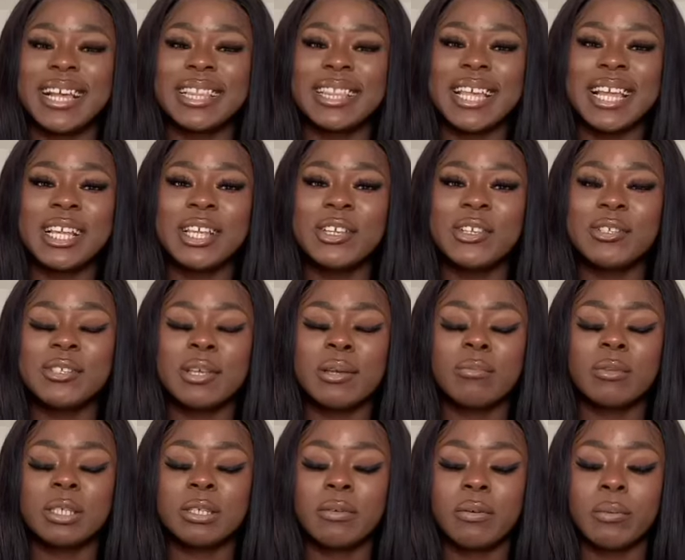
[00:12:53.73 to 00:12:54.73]
thank you so
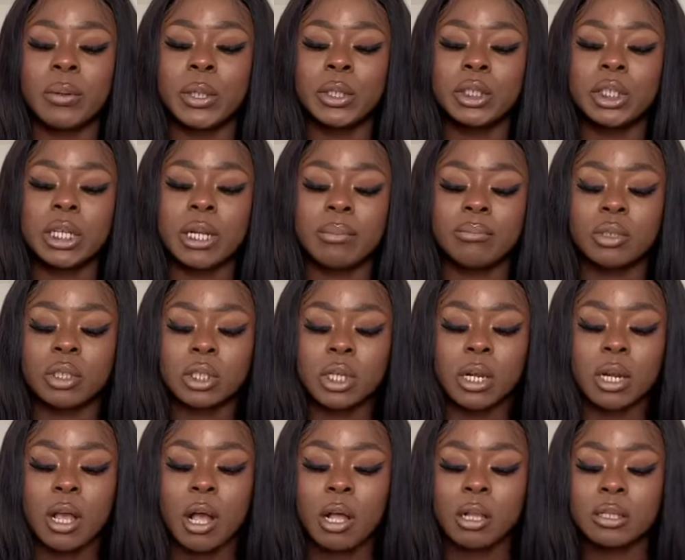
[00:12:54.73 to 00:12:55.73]
much for watching. I'm just
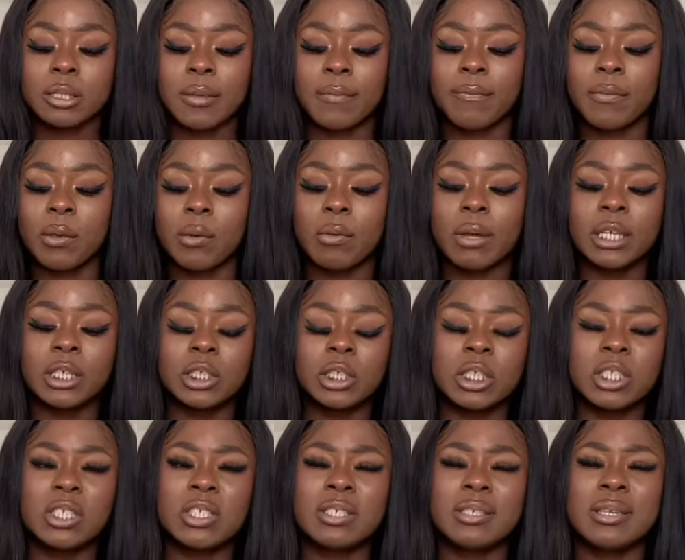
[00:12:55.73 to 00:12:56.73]
gonna answer a few
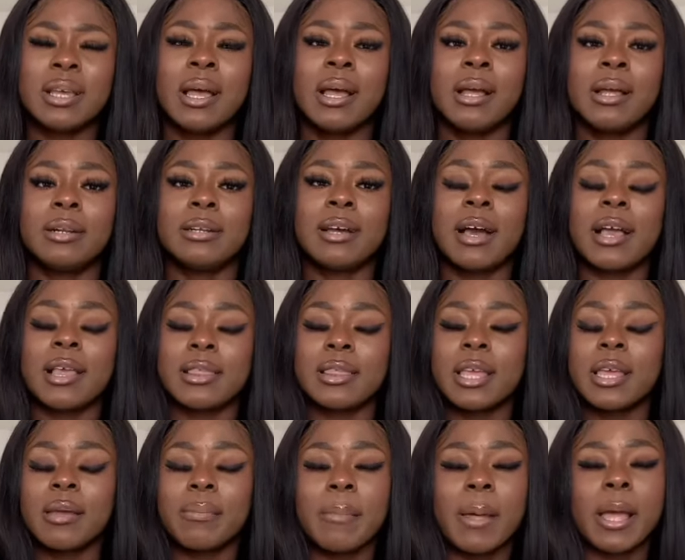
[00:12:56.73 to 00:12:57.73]
questions that I
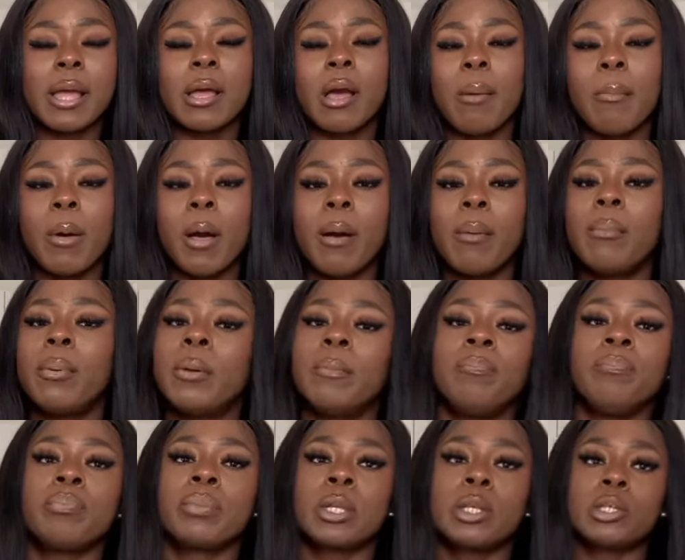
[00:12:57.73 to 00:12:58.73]
think might come up.
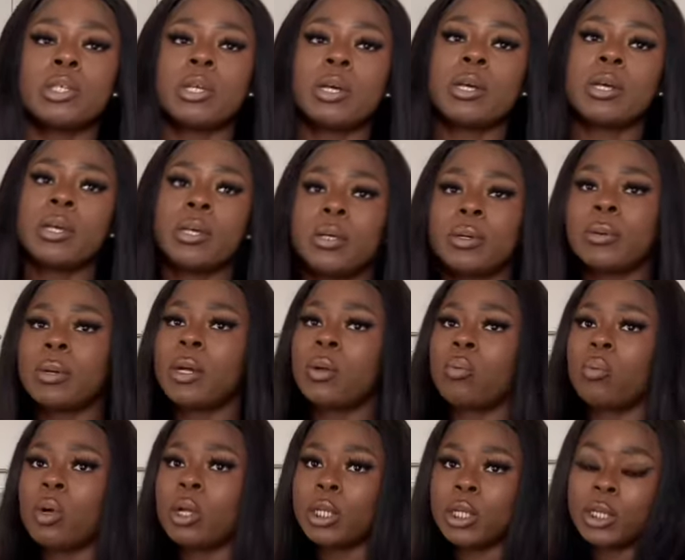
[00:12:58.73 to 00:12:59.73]
So
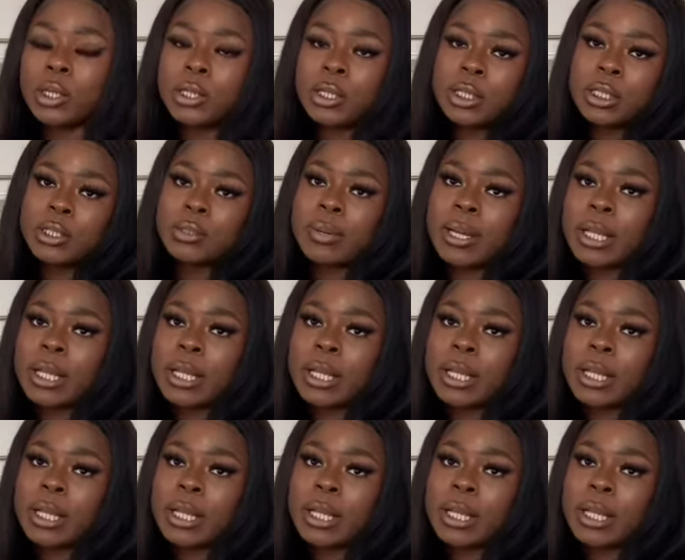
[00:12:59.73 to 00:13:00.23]
what uni do I